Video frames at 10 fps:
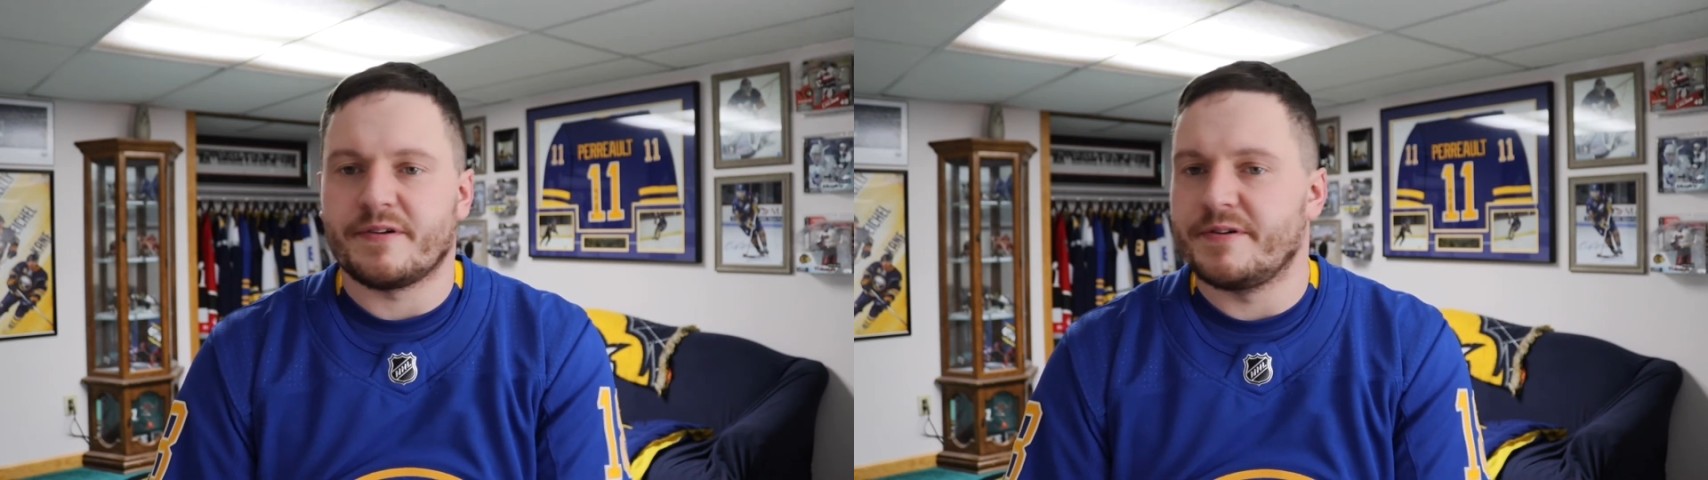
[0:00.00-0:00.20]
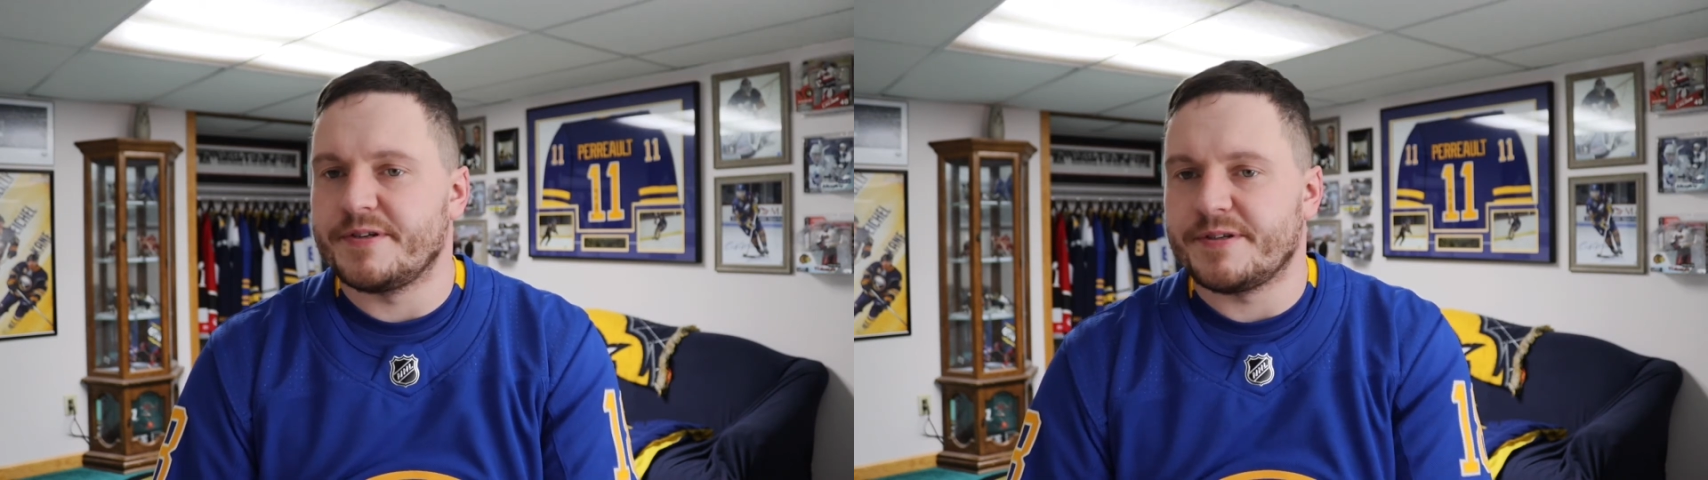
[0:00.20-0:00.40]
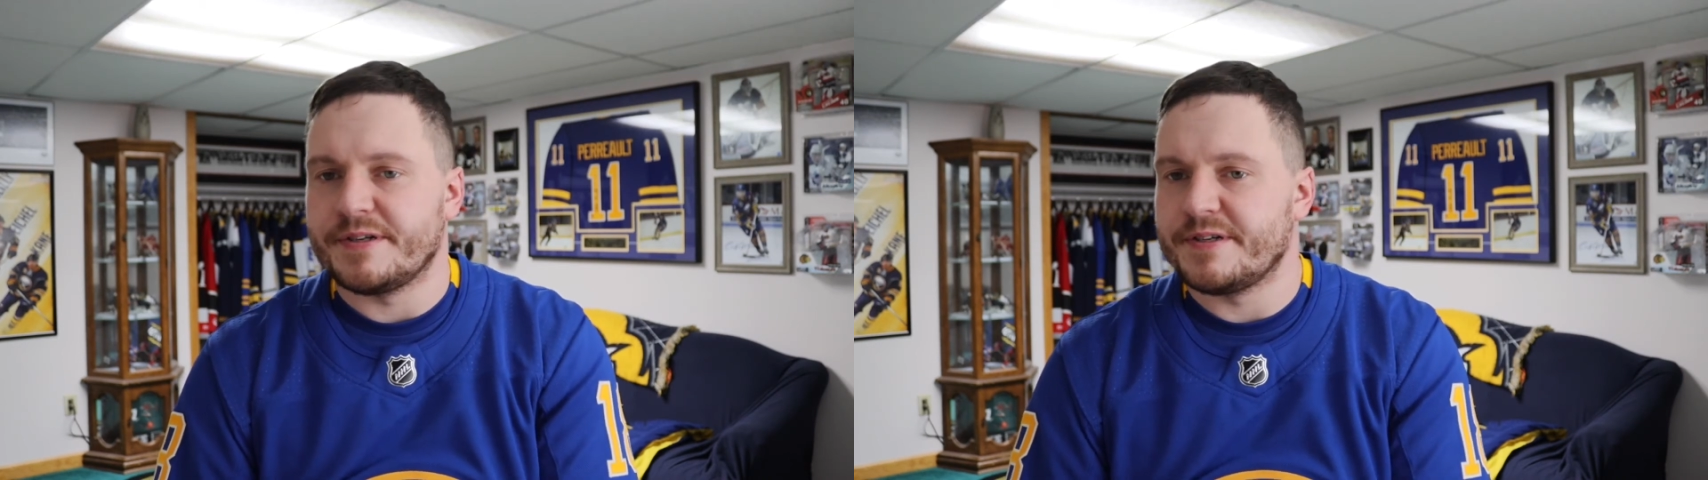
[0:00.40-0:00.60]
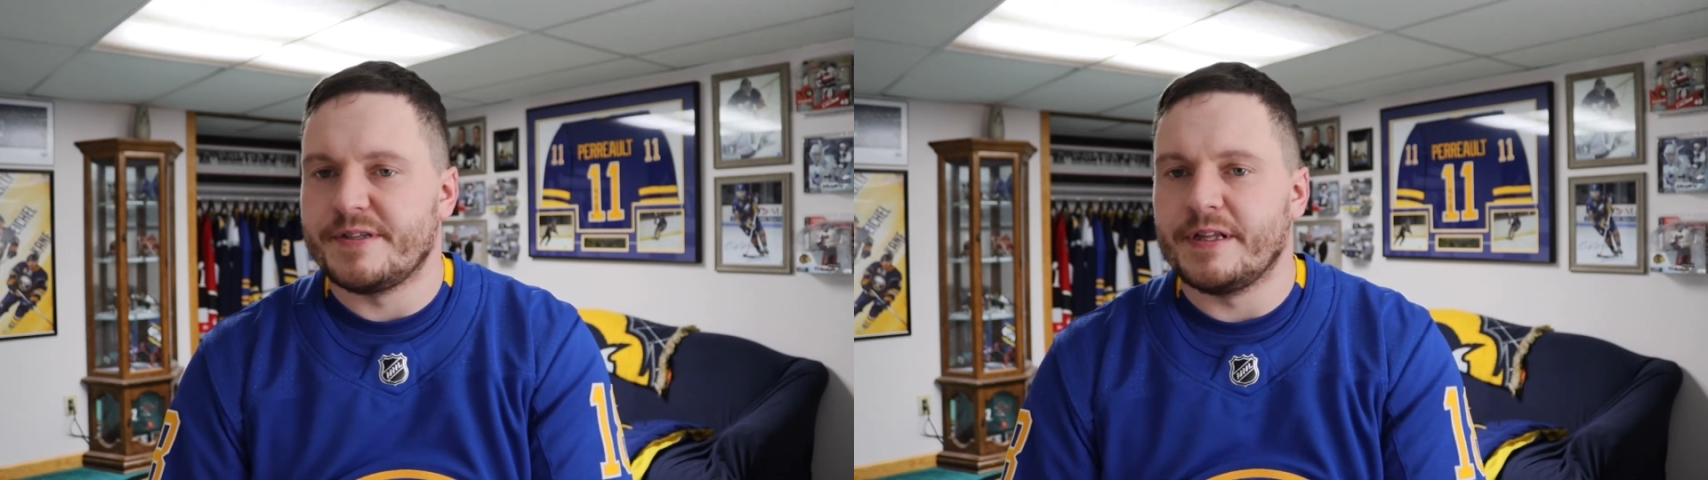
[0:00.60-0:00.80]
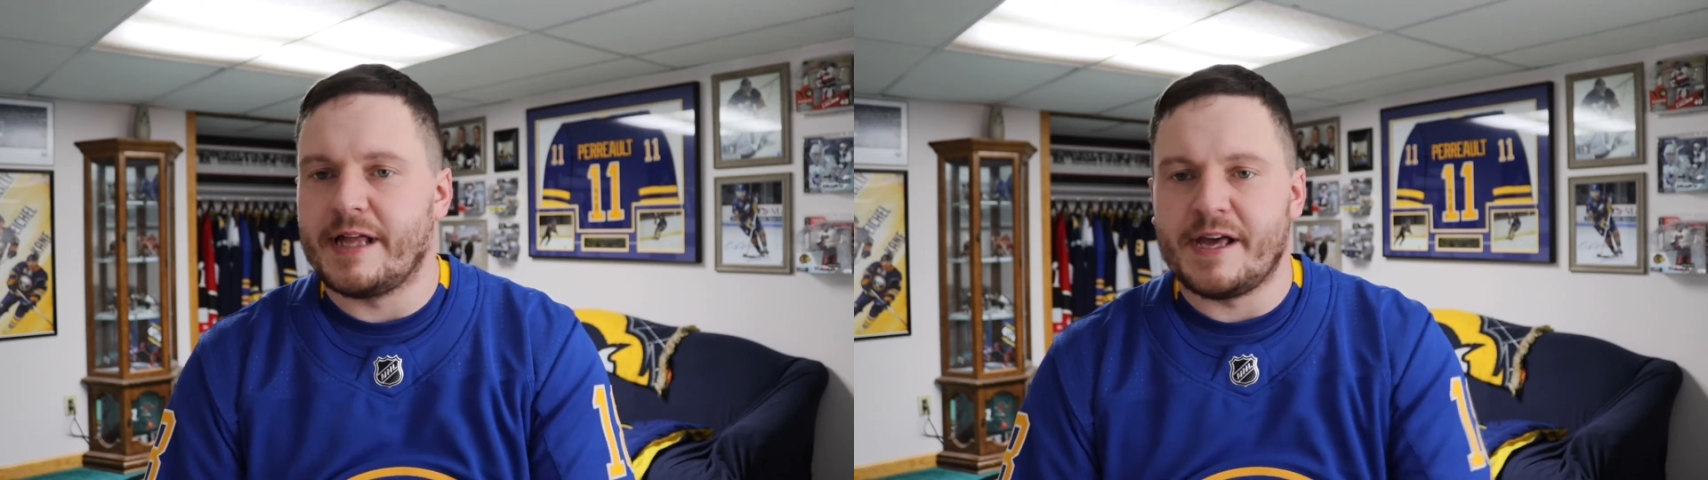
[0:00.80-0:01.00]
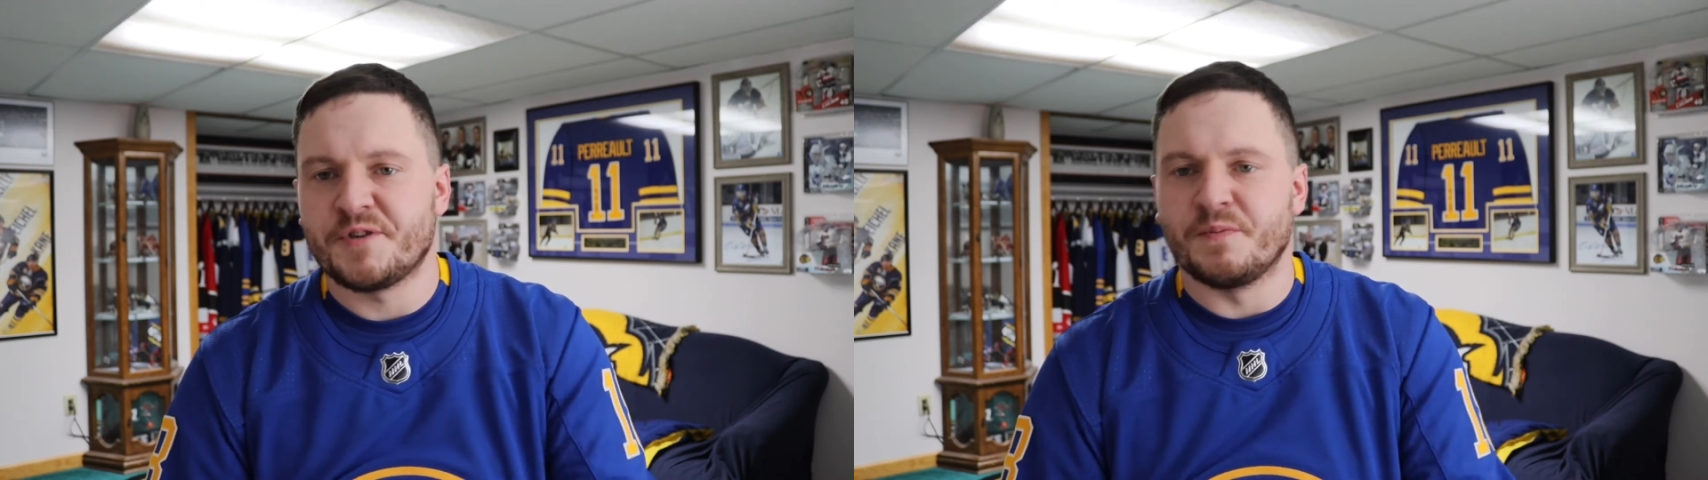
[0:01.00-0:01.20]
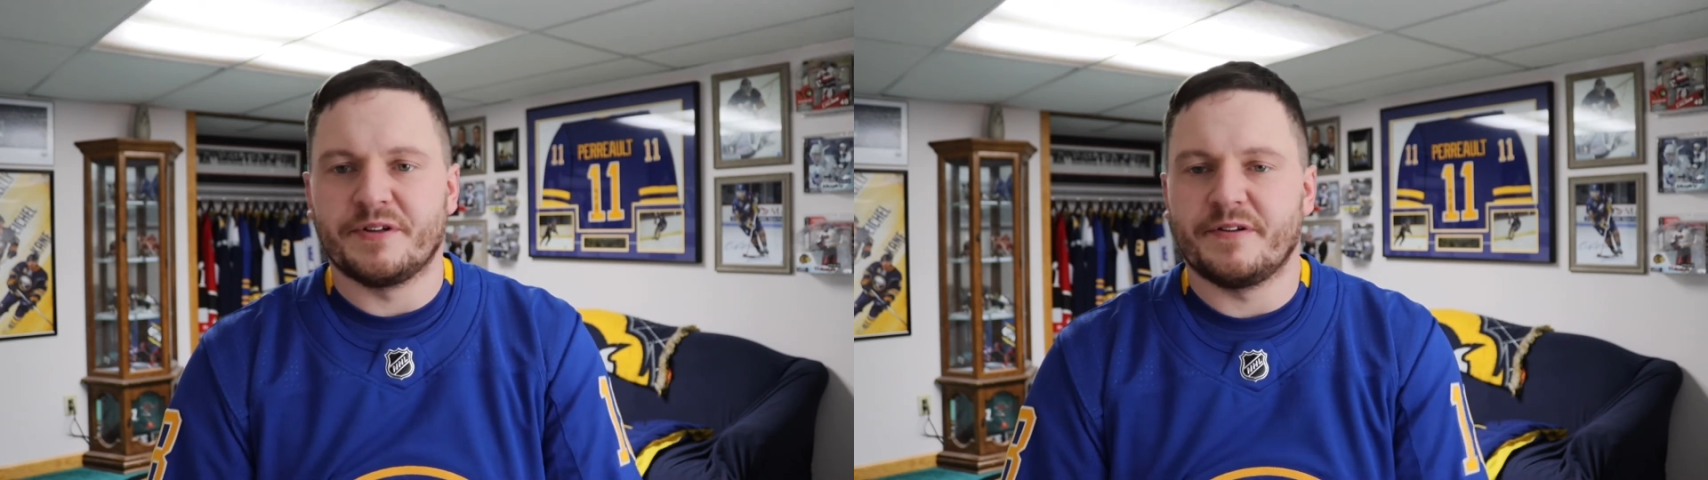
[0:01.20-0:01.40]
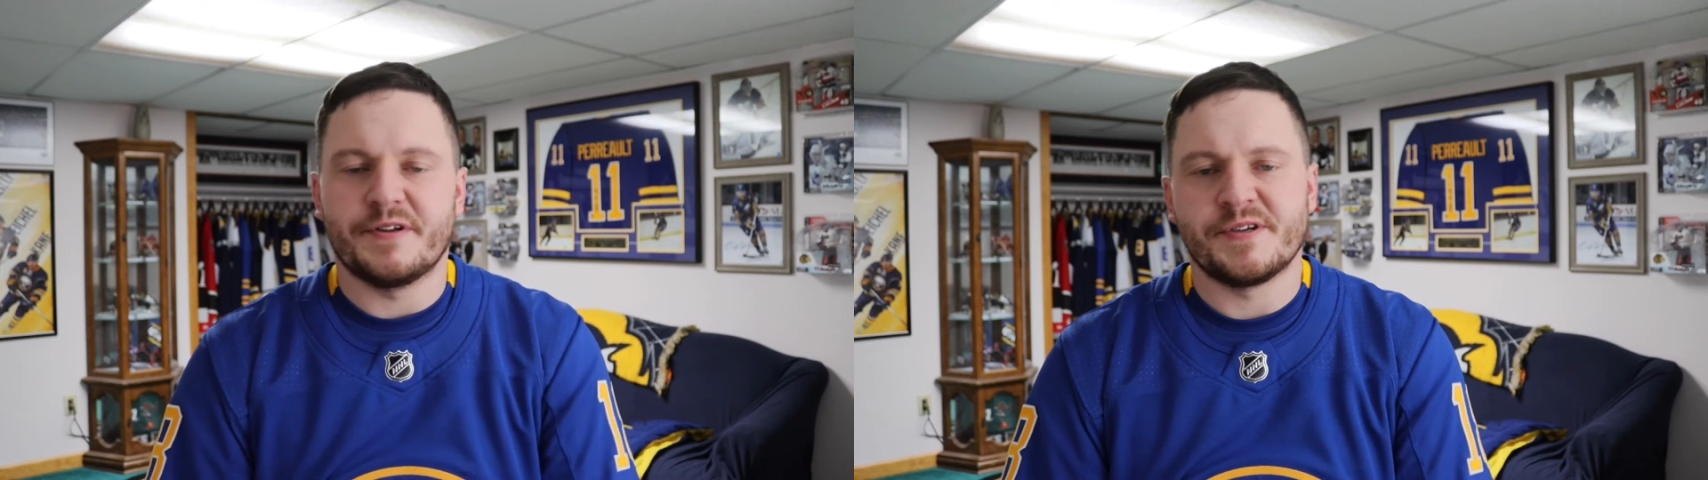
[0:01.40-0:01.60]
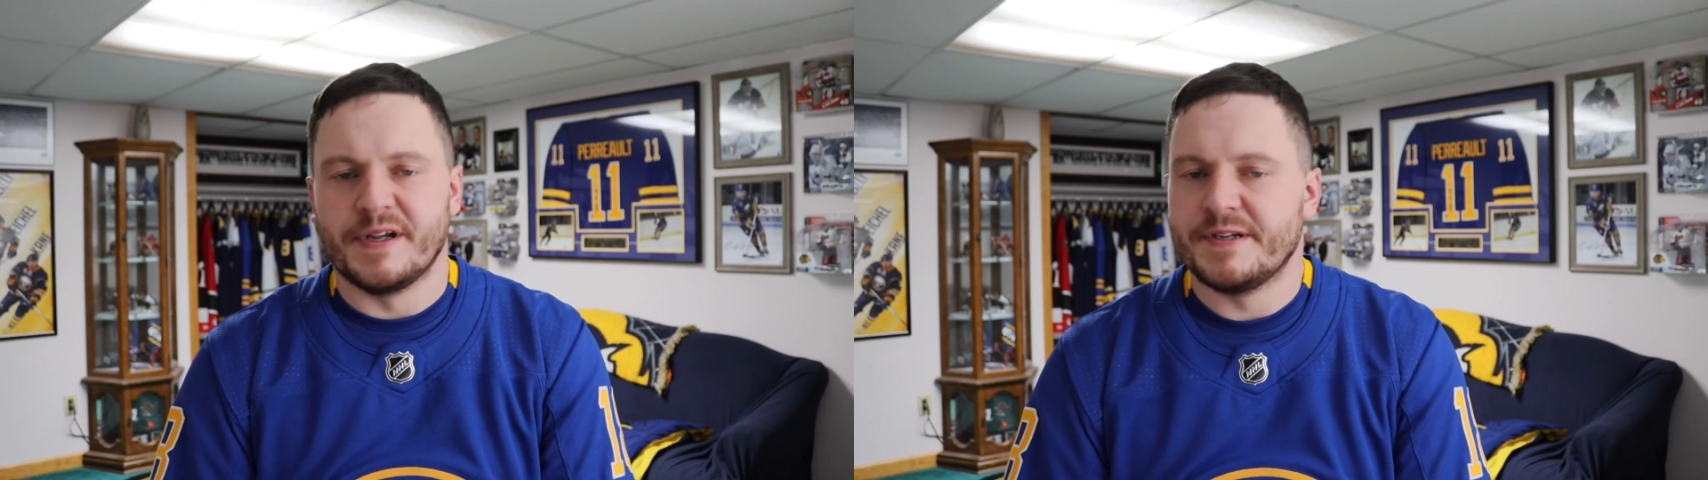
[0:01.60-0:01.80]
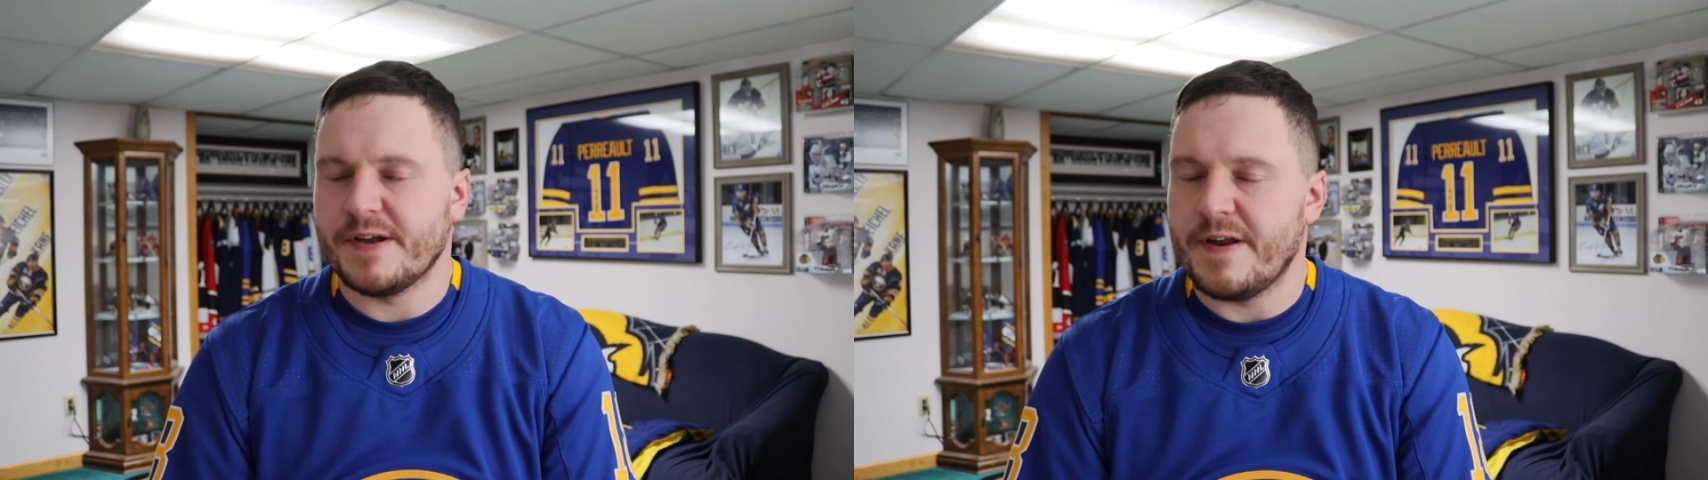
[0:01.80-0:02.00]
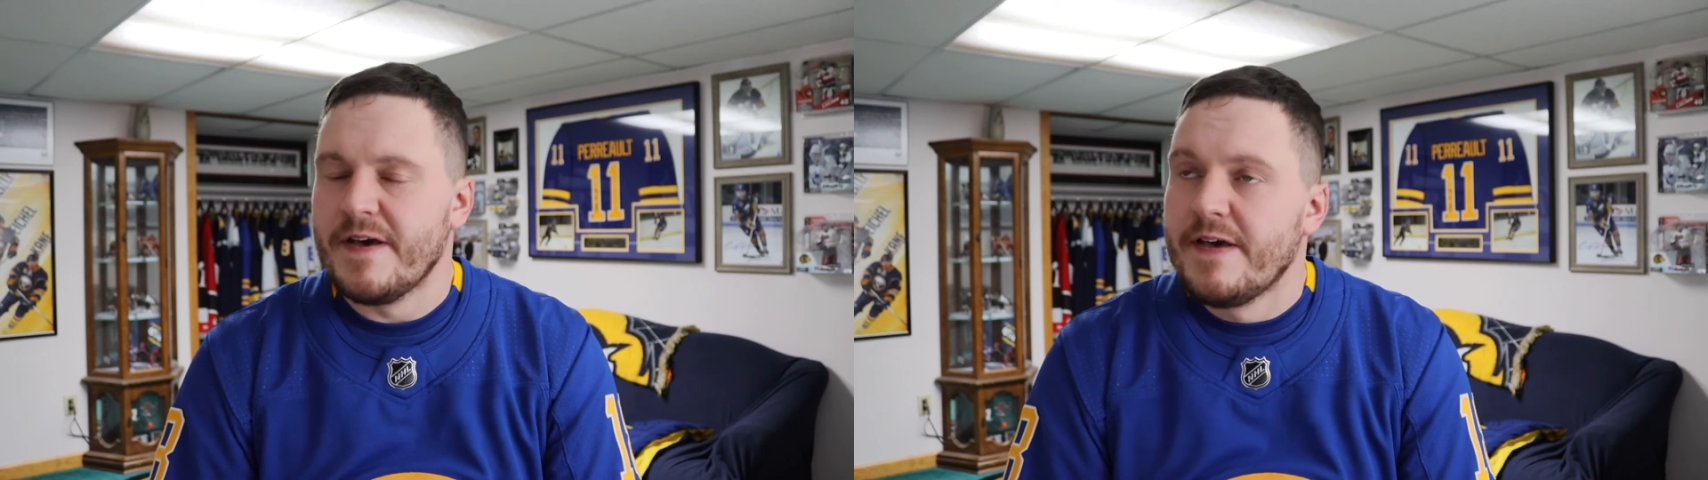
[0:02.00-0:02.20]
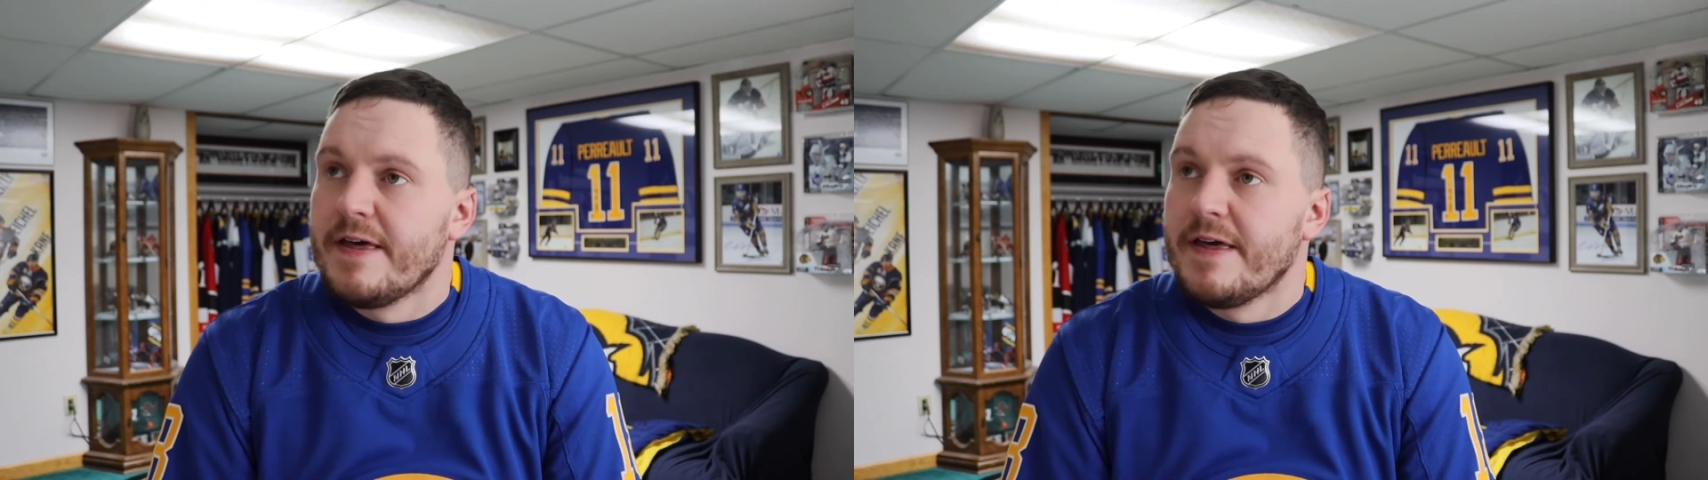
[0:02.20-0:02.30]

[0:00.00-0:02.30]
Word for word: because this is the last month of the season.